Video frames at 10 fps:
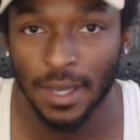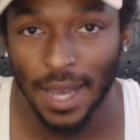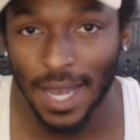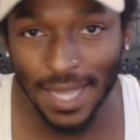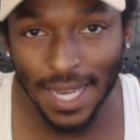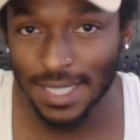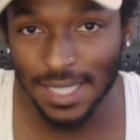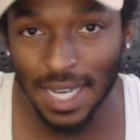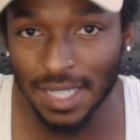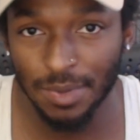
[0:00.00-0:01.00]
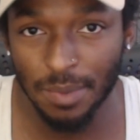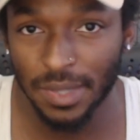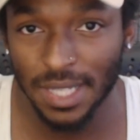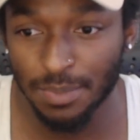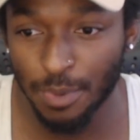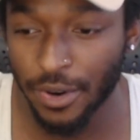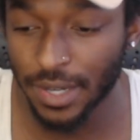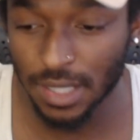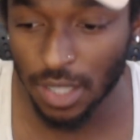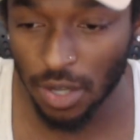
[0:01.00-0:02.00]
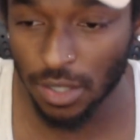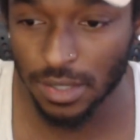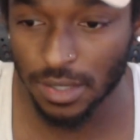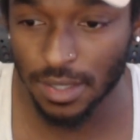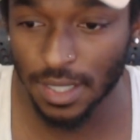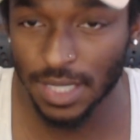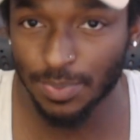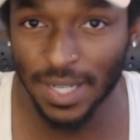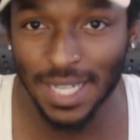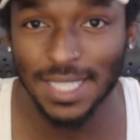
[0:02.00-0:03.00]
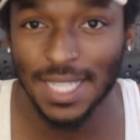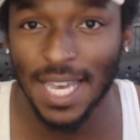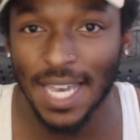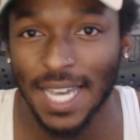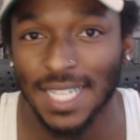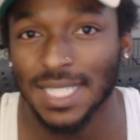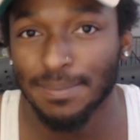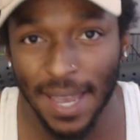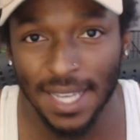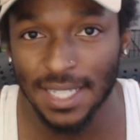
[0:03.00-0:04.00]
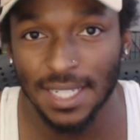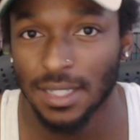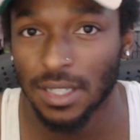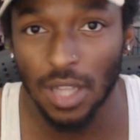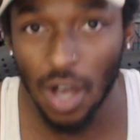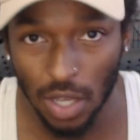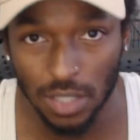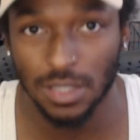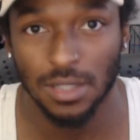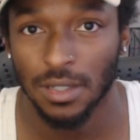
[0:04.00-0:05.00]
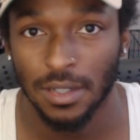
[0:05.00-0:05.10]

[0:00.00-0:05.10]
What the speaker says: A lot of times people experience loss, it's because they expected loss.